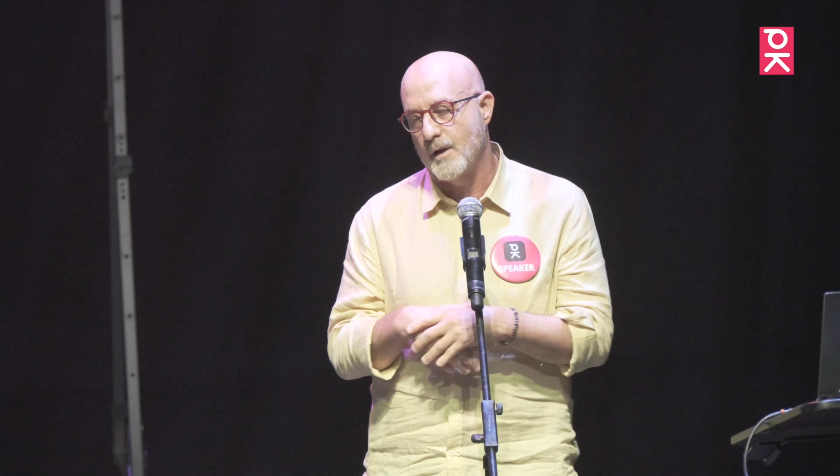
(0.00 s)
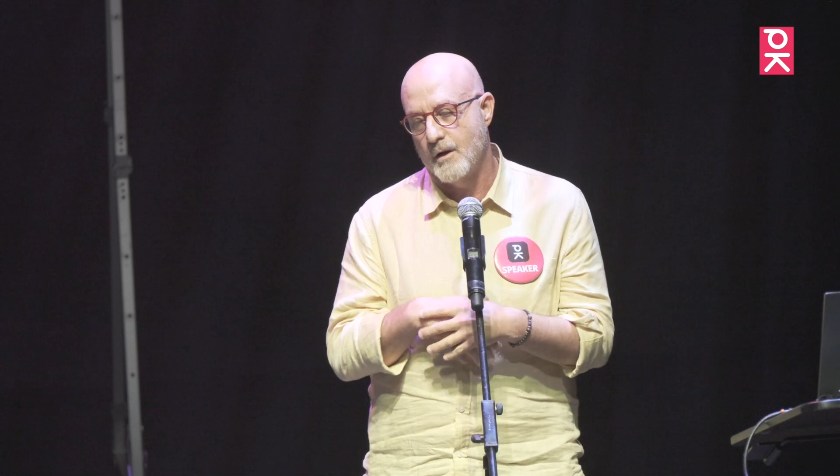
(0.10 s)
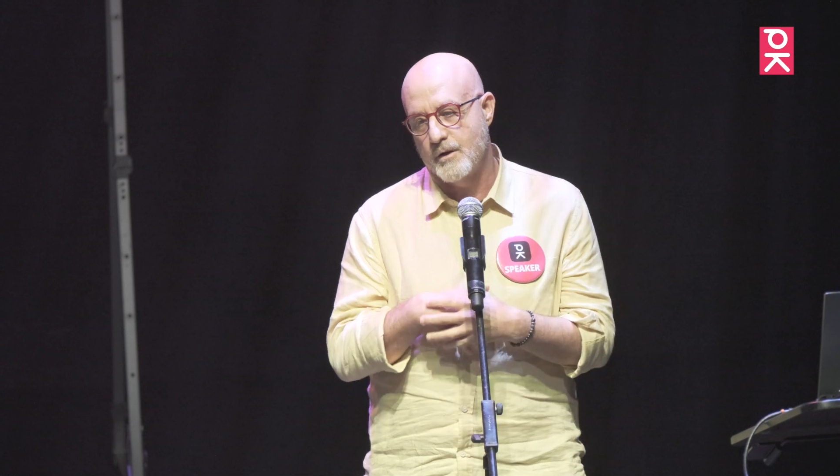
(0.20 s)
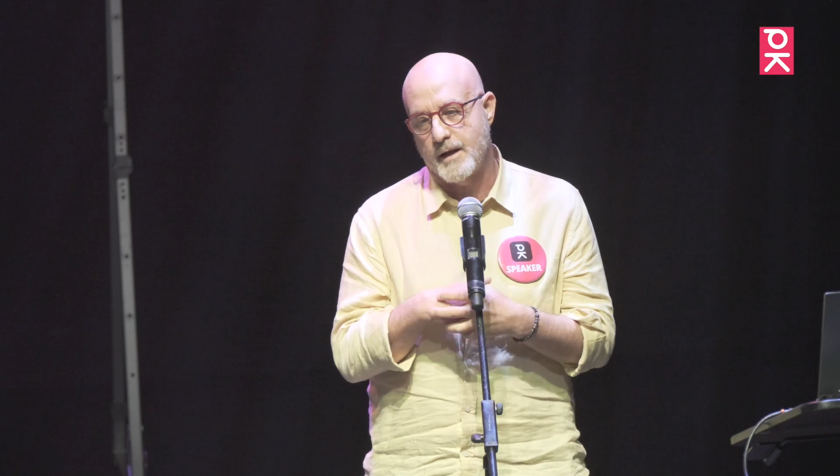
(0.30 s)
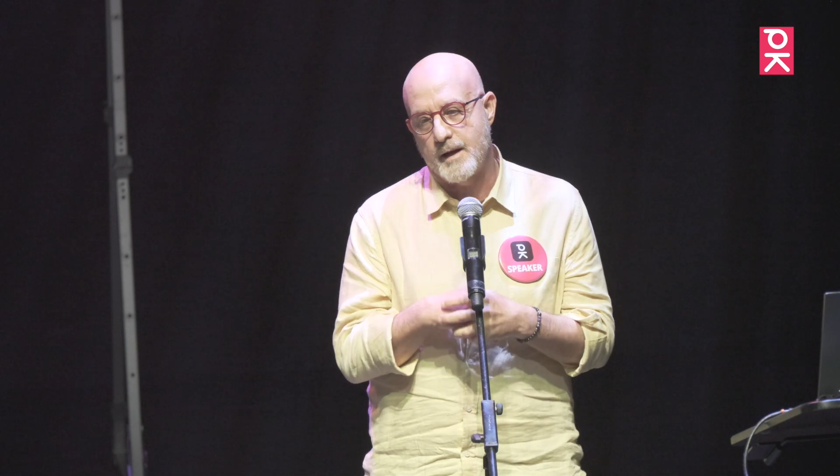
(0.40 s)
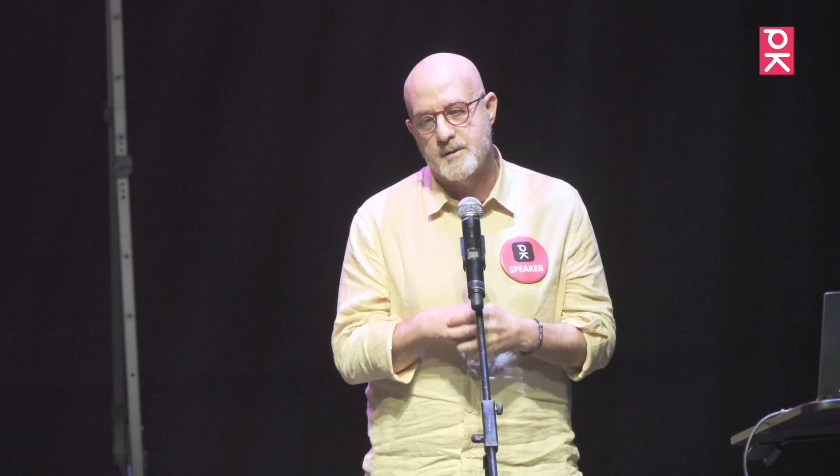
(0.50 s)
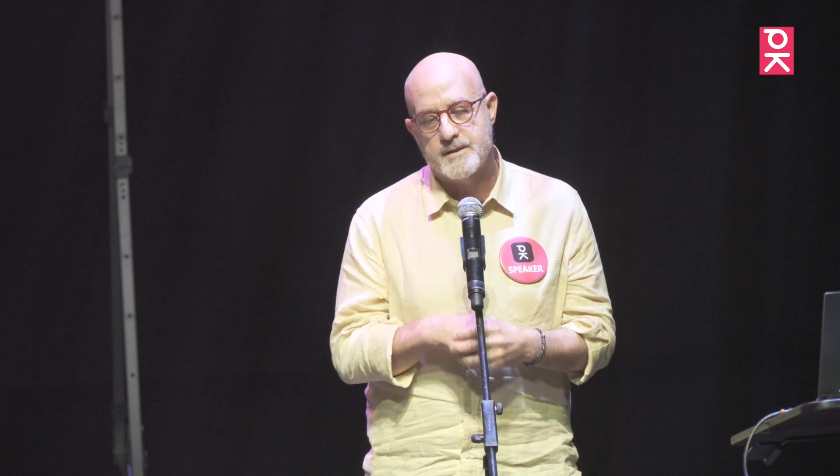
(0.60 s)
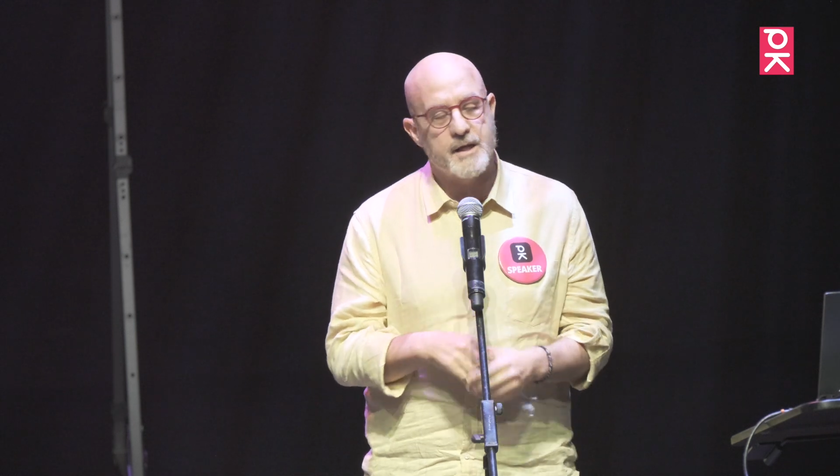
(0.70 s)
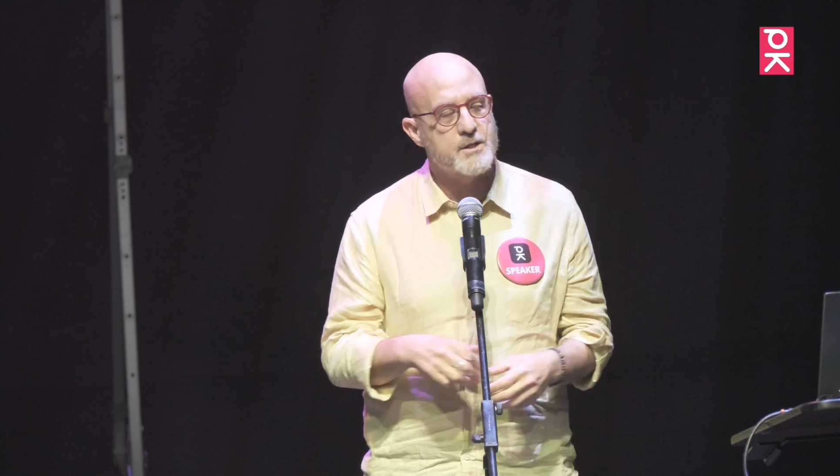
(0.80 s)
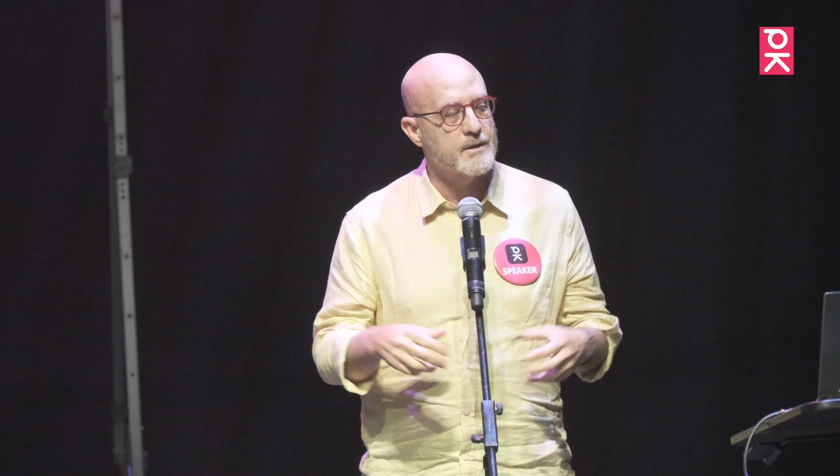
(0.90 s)
lower cable
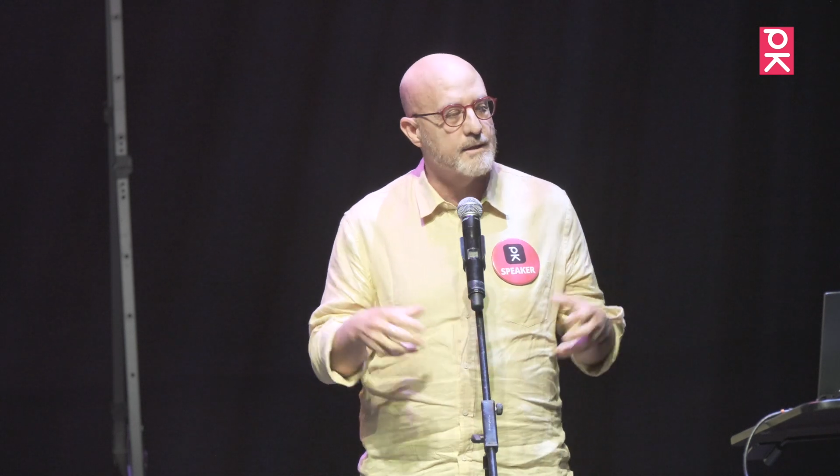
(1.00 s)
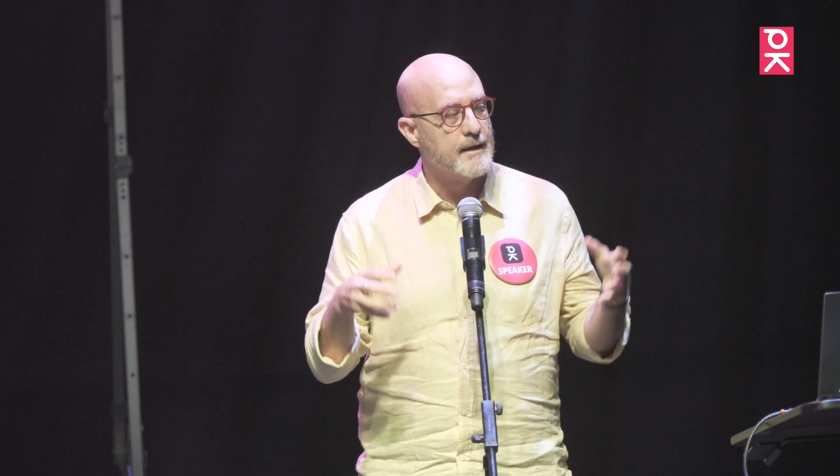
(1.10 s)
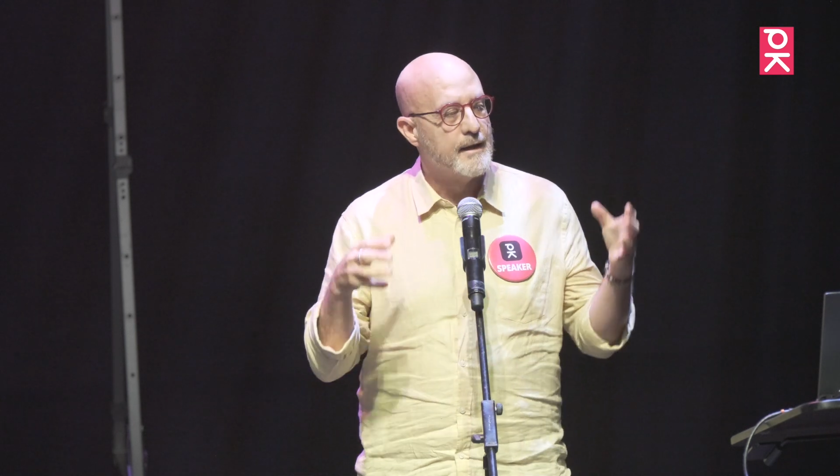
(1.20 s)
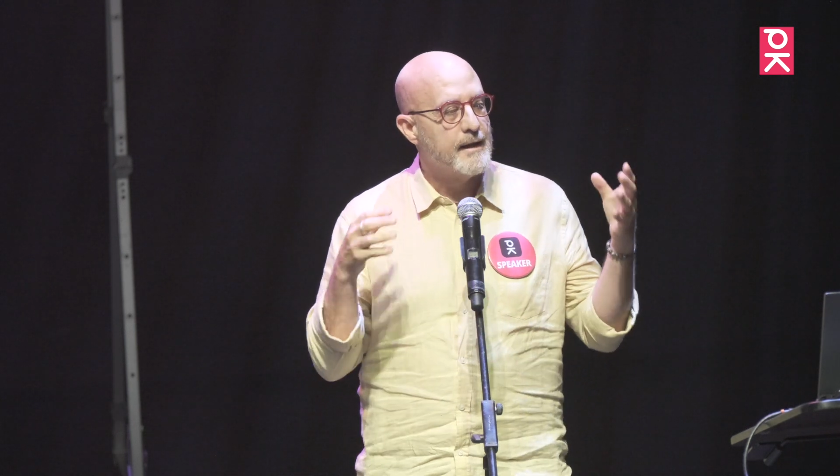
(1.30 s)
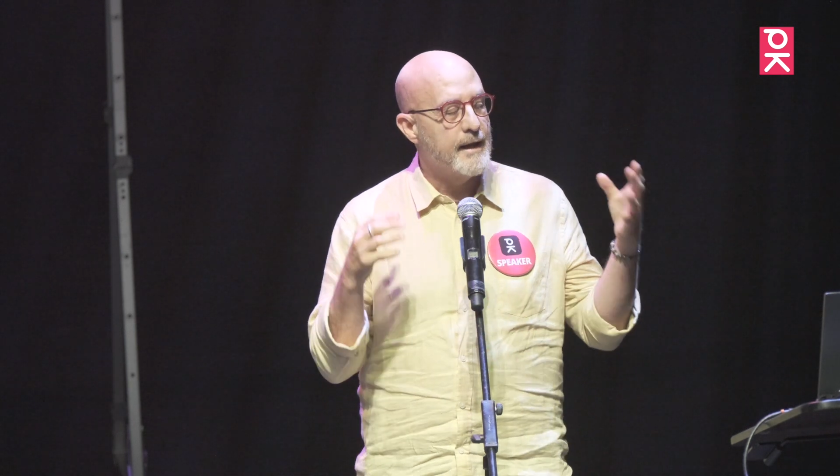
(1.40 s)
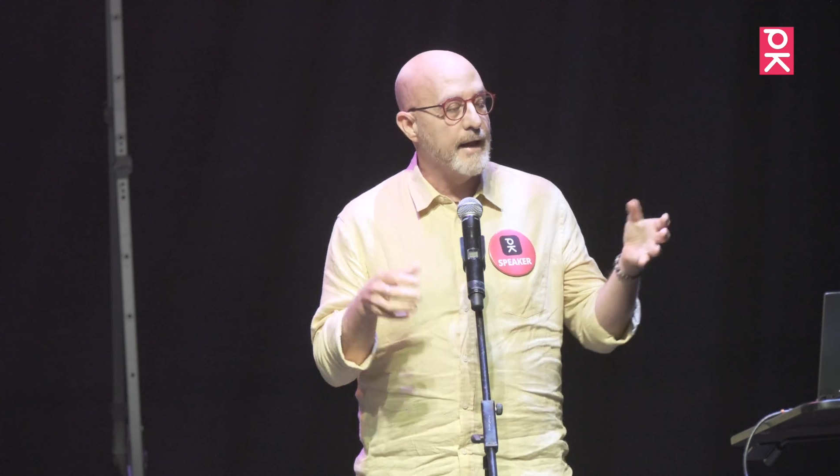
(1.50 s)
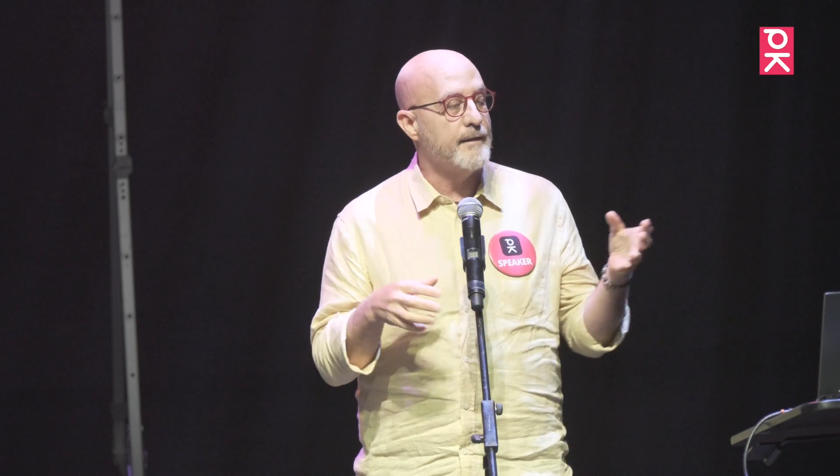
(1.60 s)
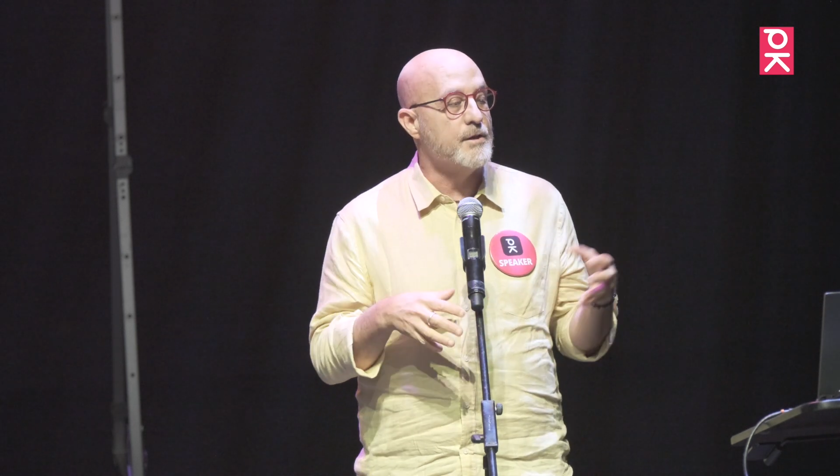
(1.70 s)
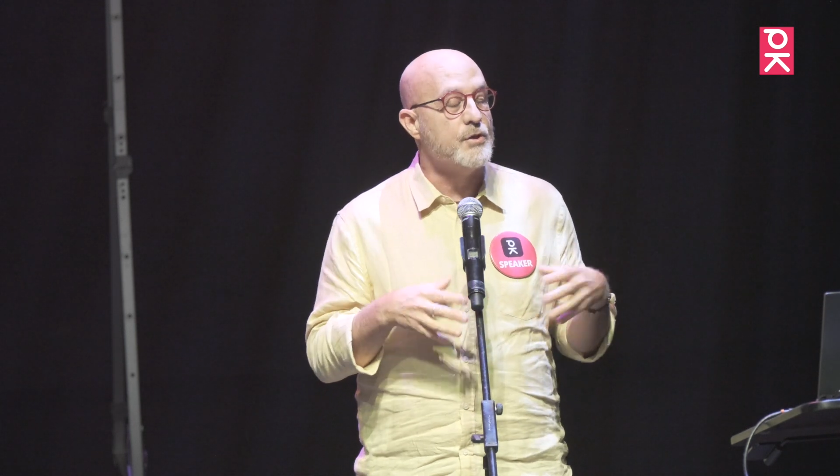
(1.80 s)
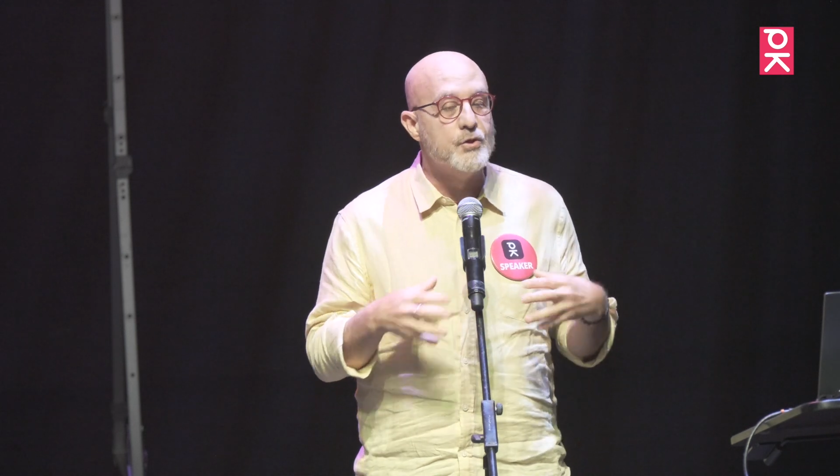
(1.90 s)
station, and
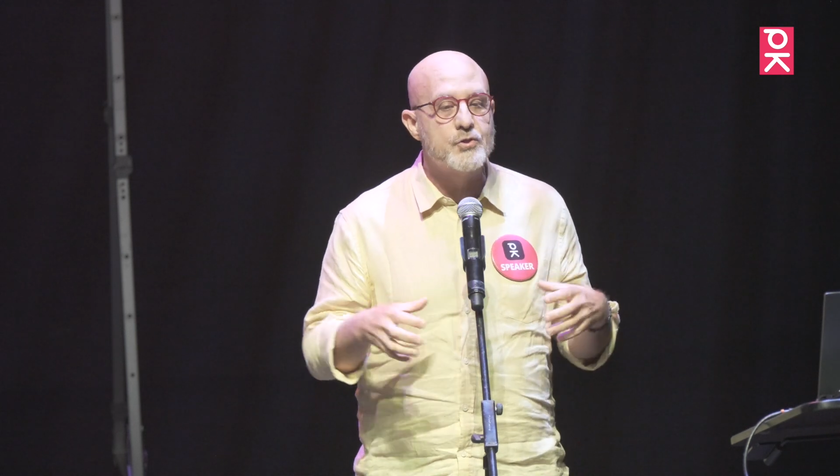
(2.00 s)
the new